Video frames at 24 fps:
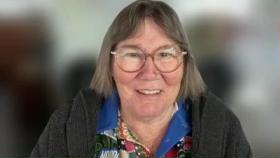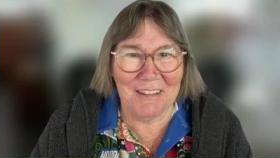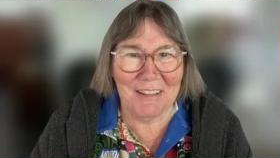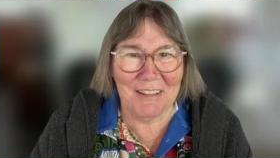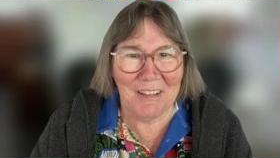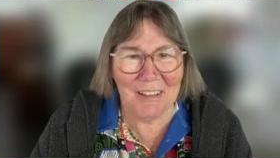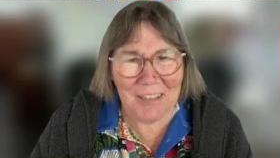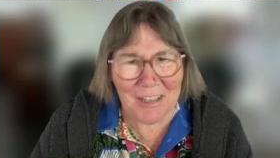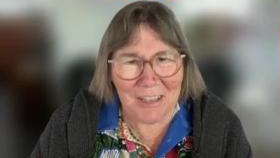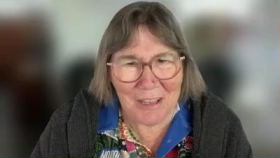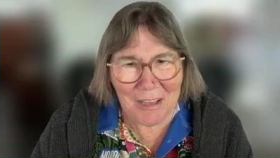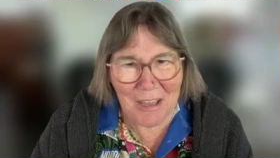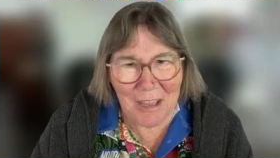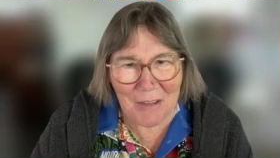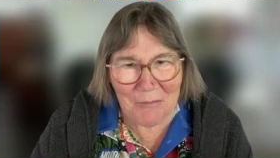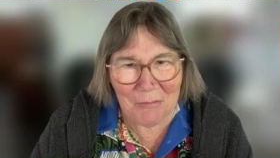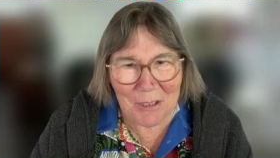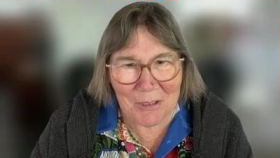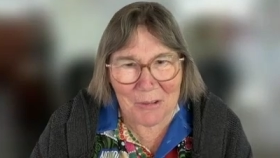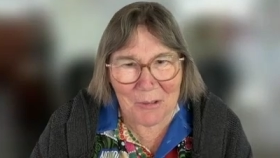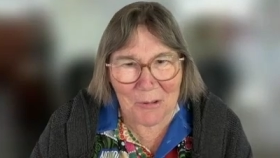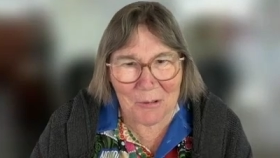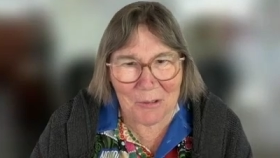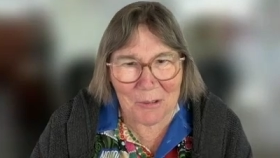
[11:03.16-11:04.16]
I don't know. Have
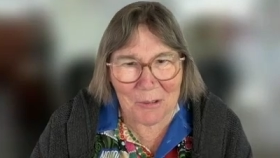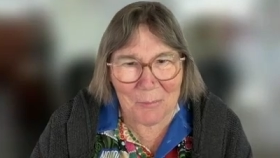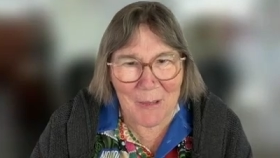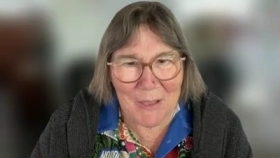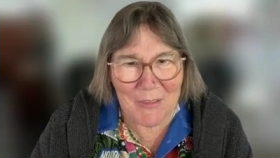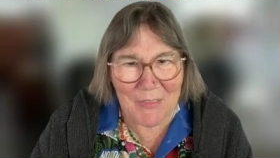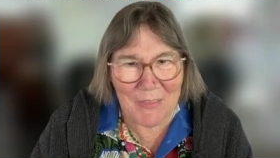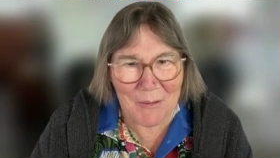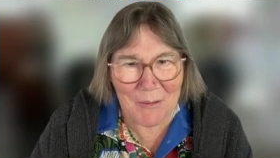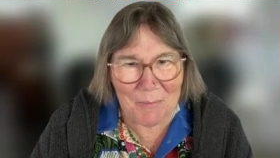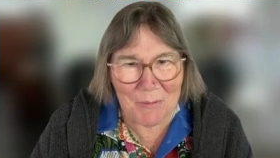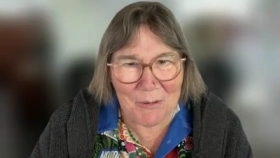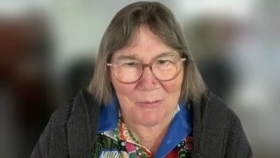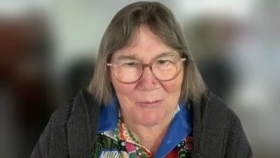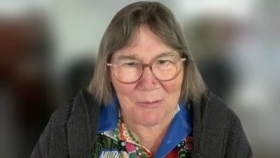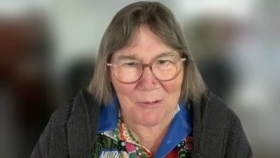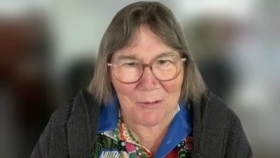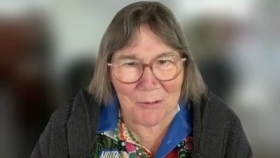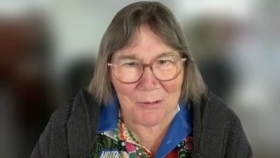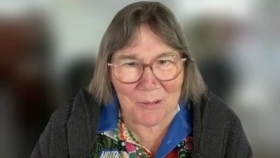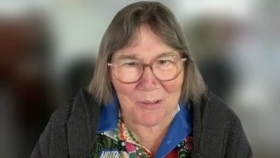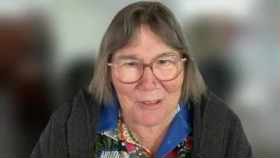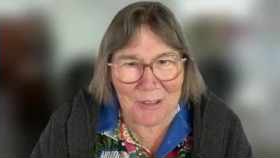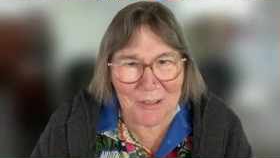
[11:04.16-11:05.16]
we talked about that
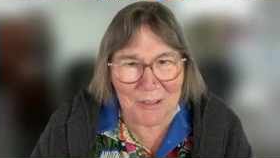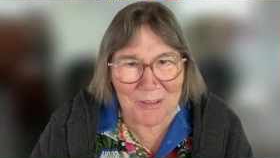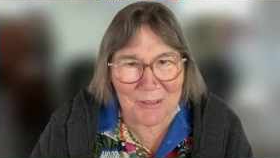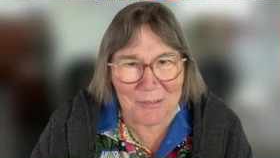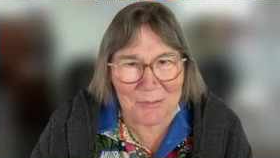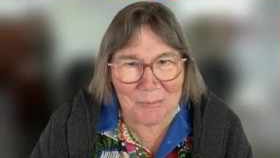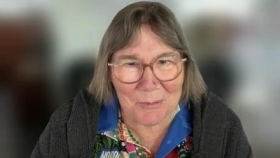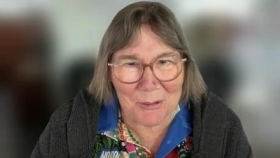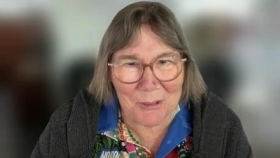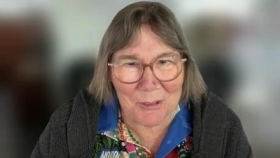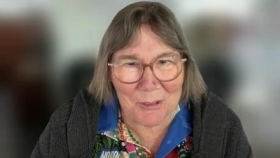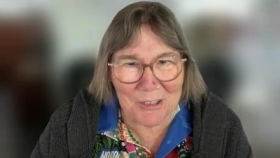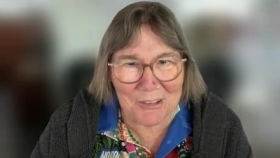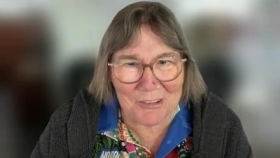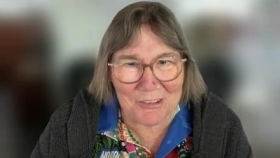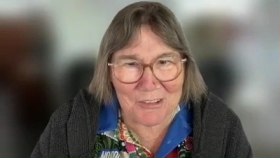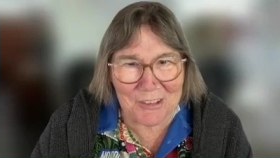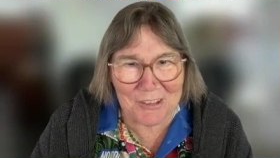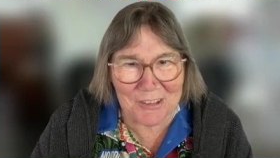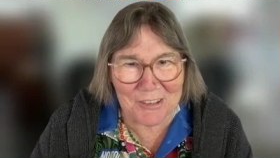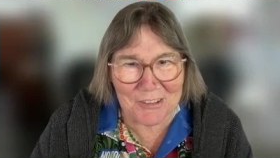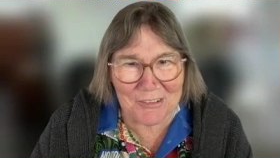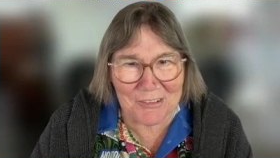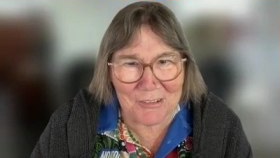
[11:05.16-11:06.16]
before? The spooky
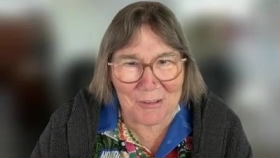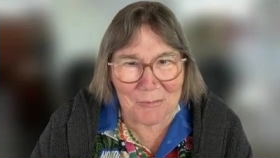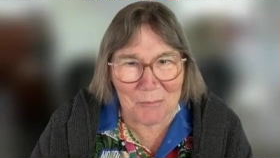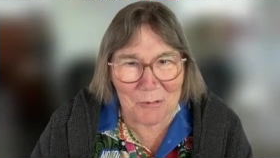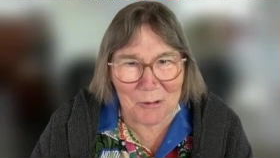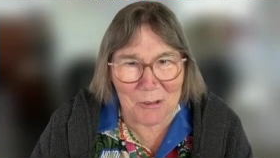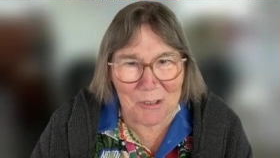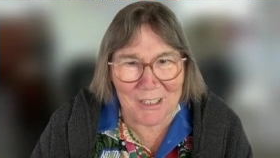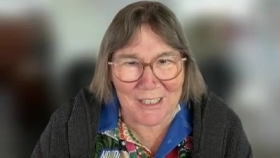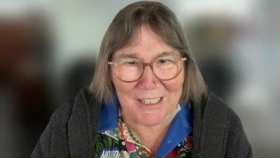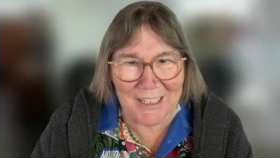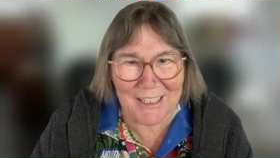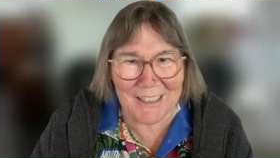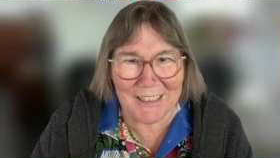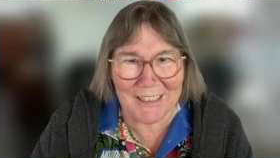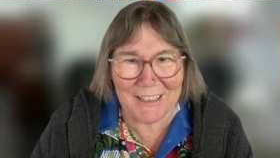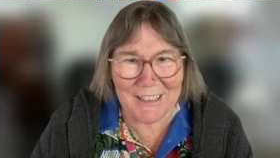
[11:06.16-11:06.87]
church that wouldn't let,